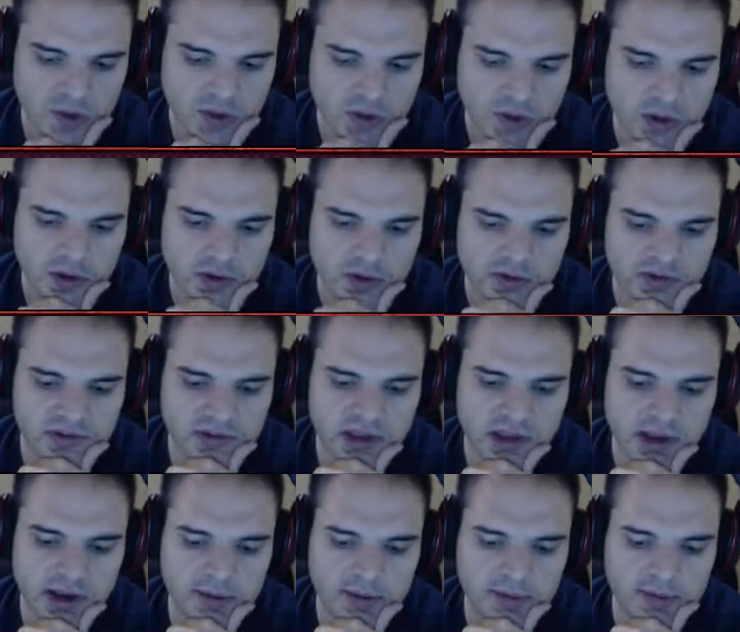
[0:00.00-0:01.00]
So here I'm
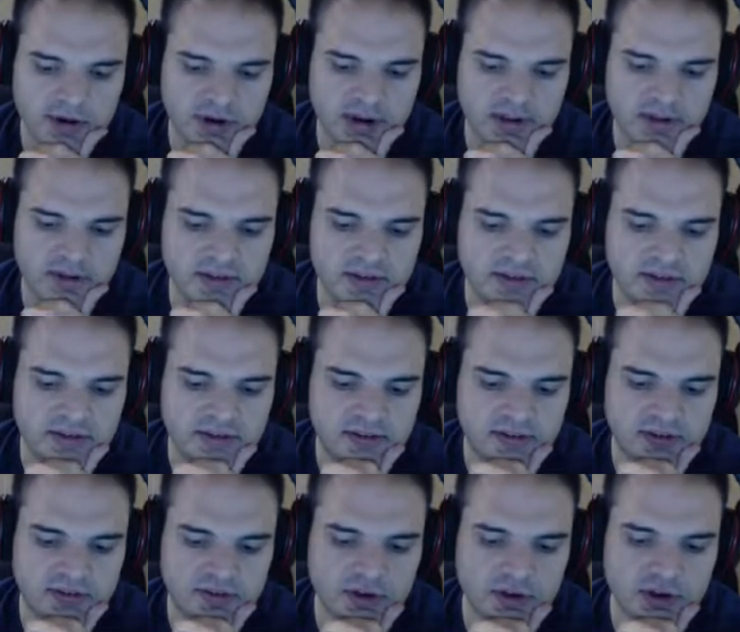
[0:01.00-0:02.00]
going to bring in
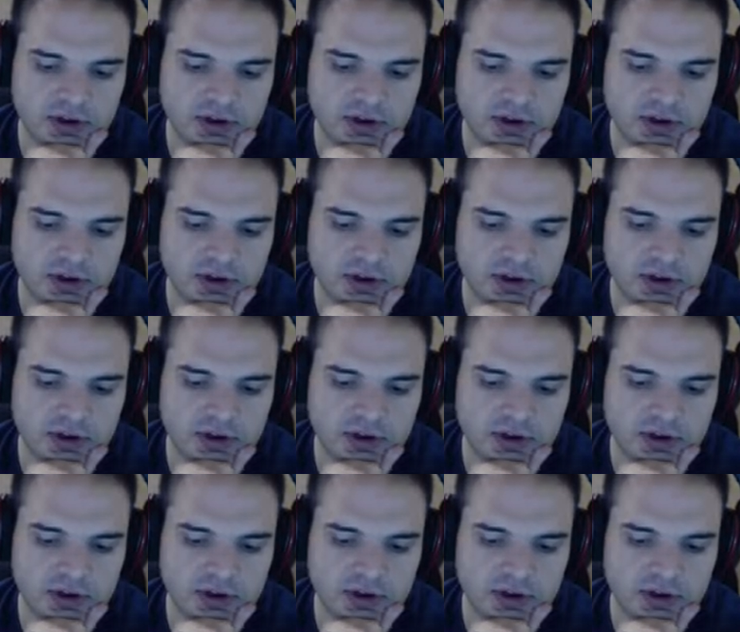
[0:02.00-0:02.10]
Sylveon.